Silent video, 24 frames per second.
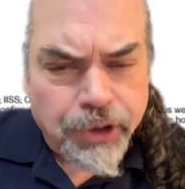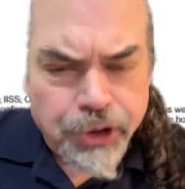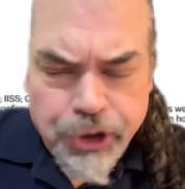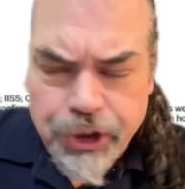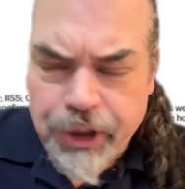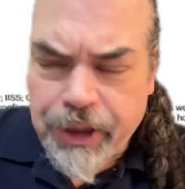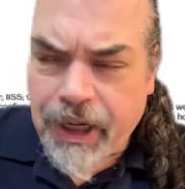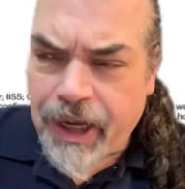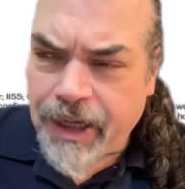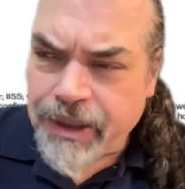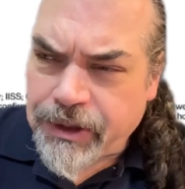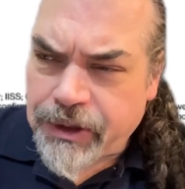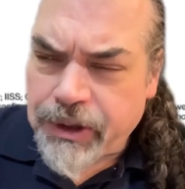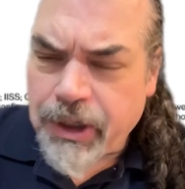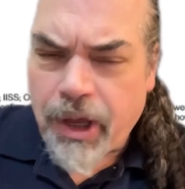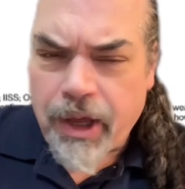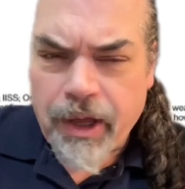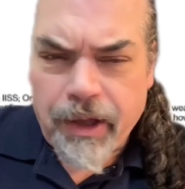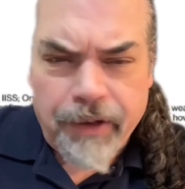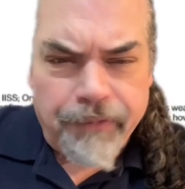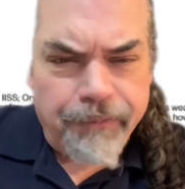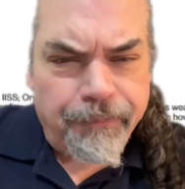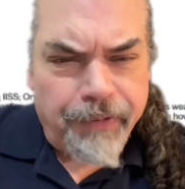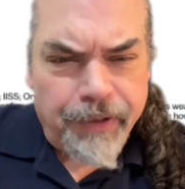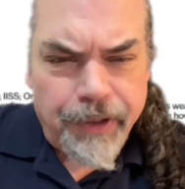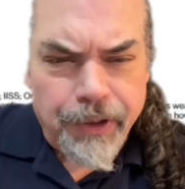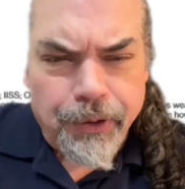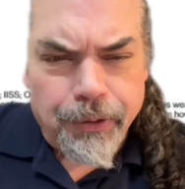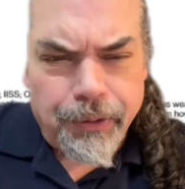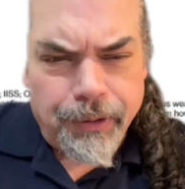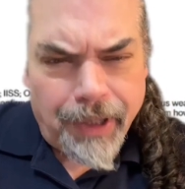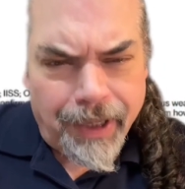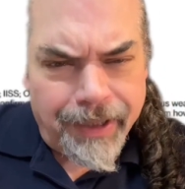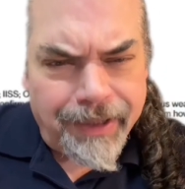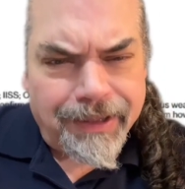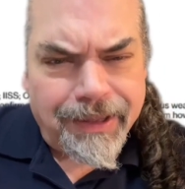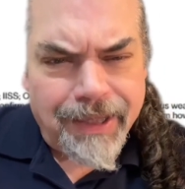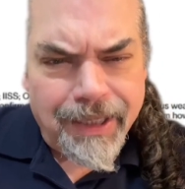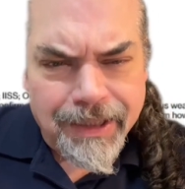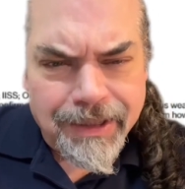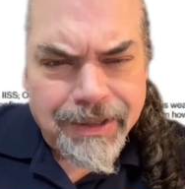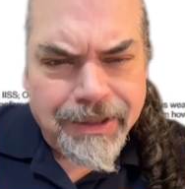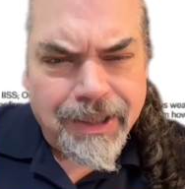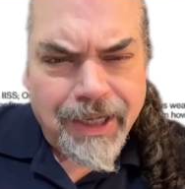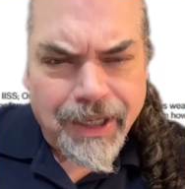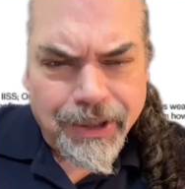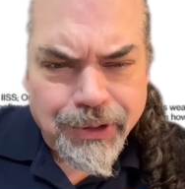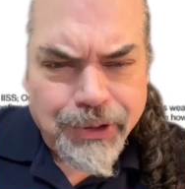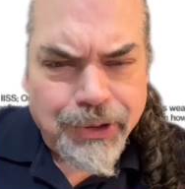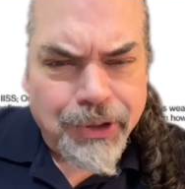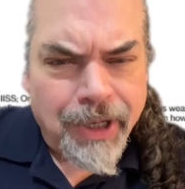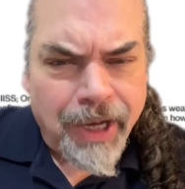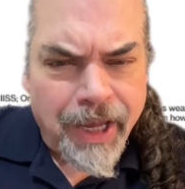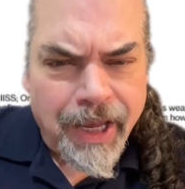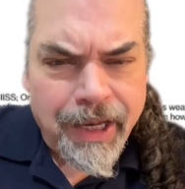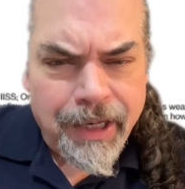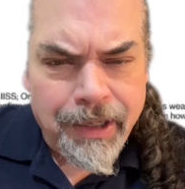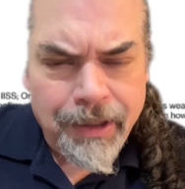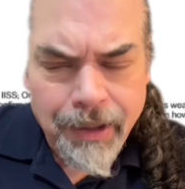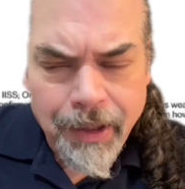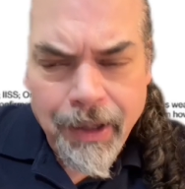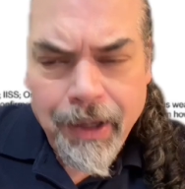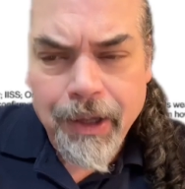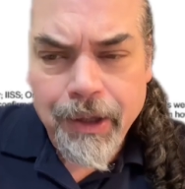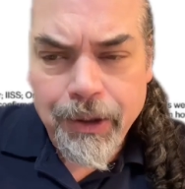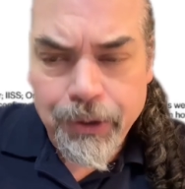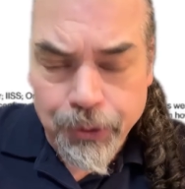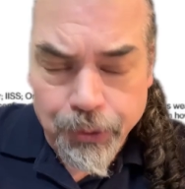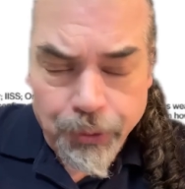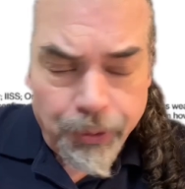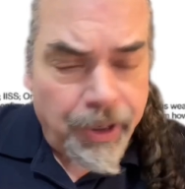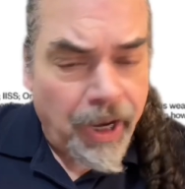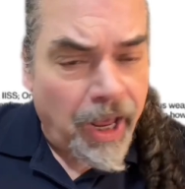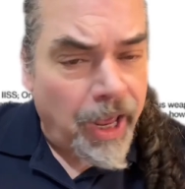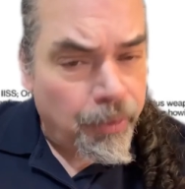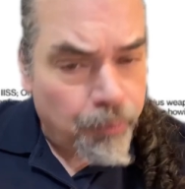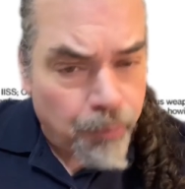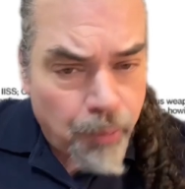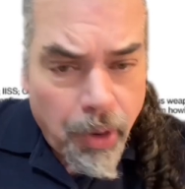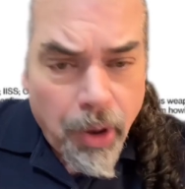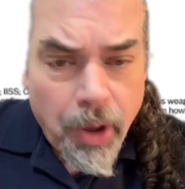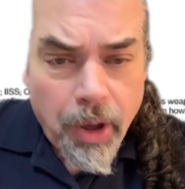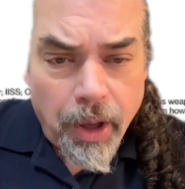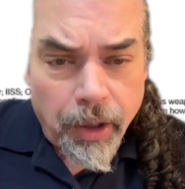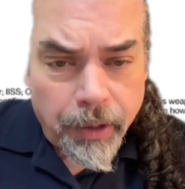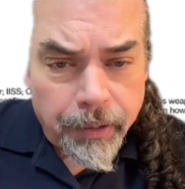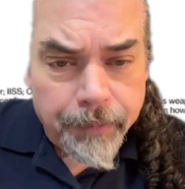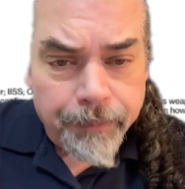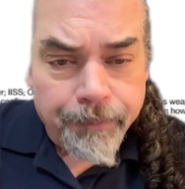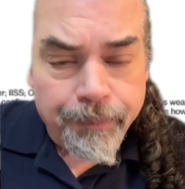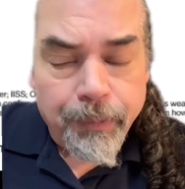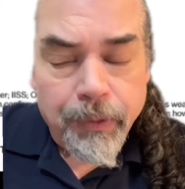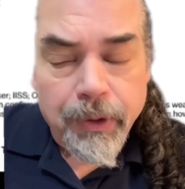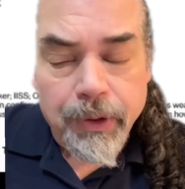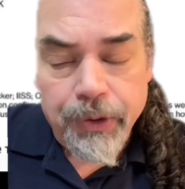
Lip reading: gee, I saw a video like this yesterday, you're not wrong.